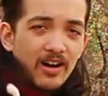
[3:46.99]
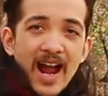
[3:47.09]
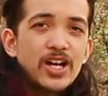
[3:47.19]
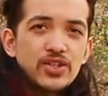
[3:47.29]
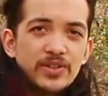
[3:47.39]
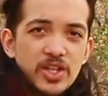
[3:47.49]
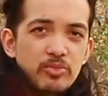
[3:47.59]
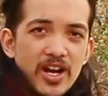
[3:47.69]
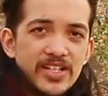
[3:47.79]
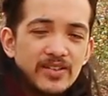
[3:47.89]
are actually
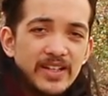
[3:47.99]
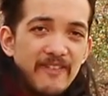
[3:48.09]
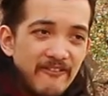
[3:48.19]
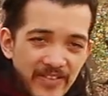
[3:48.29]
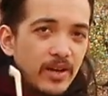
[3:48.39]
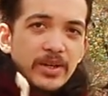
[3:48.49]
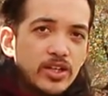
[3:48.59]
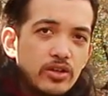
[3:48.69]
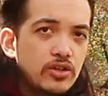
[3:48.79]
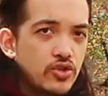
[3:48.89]
surprisingly very
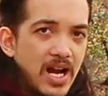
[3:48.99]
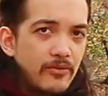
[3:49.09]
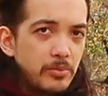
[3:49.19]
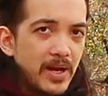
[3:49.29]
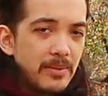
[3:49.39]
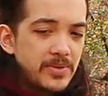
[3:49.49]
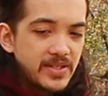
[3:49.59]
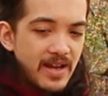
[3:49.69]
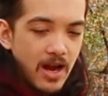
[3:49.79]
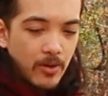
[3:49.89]
good travel
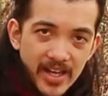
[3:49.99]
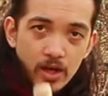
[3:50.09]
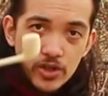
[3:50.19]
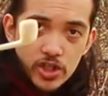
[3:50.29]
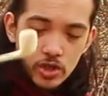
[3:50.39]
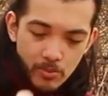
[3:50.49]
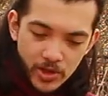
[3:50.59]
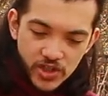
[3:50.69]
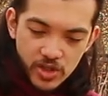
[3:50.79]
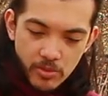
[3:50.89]
pipes. Now, they are so
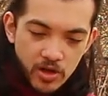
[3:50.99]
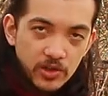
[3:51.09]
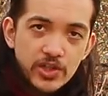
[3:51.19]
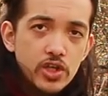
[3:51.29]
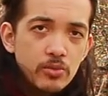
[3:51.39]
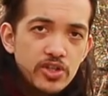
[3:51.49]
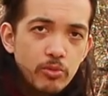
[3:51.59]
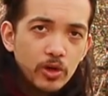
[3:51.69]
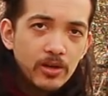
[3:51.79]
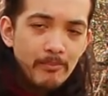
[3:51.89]
much smaller, so much
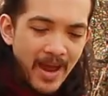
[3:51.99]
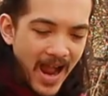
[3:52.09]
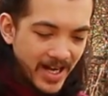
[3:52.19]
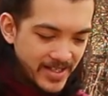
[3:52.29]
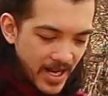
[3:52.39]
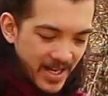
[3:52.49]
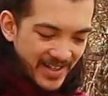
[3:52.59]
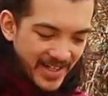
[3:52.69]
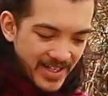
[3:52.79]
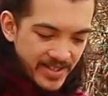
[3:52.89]
more compact,
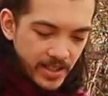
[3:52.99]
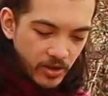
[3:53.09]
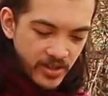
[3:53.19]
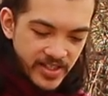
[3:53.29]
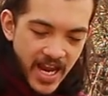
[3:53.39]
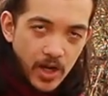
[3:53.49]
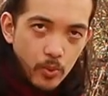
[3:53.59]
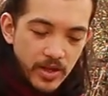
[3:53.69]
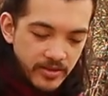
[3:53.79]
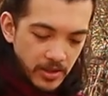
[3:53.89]
easier to take
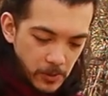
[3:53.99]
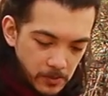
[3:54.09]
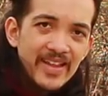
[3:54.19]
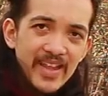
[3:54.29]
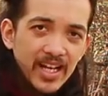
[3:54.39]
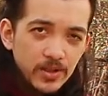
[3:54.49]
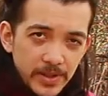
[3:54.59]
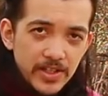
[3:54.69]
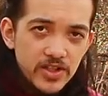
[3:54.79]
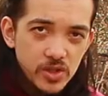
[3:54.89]
with you, and they
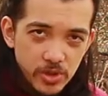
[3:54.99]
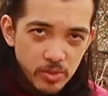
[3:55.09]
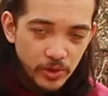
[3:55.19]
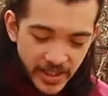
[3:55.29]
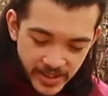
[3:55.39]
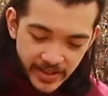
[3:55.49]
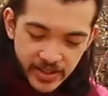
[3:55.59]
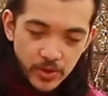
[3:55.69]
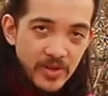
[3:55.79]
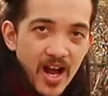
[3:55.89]
clean so much more easily
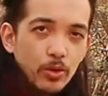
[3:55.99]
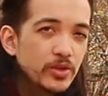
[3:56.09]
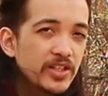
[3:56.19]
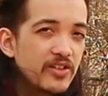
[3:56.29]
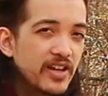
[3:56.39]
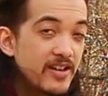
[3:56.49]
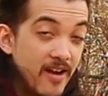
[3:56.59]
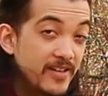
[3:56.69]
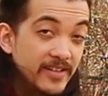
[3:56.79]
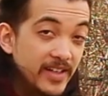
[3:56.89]
too. Not only do they
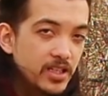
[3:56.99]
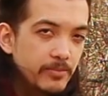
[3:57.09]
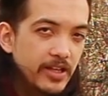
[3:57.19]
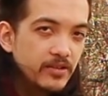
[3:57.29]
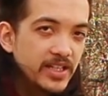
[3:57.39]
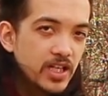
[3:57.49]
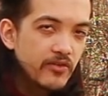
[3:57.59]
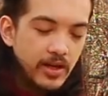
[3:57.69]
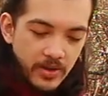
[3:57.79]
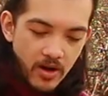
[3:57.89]
not need to be cleaned
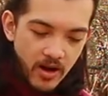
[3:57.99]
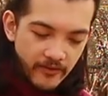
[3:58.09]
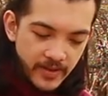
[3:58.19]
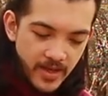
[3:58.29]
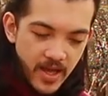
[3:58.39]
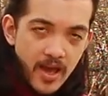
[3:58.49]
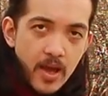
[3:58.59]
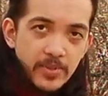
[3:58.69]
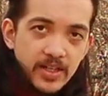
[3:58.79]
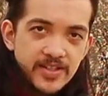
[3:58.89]
very often,
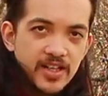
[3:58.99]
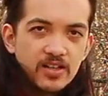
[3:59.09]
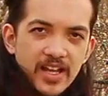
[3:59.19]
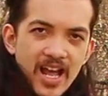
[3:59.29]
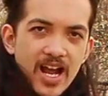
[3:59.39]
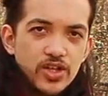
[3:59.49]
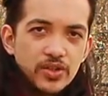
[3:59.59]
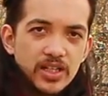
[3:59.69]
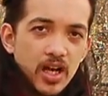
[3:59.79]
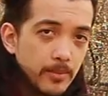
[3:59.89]
because the clay actually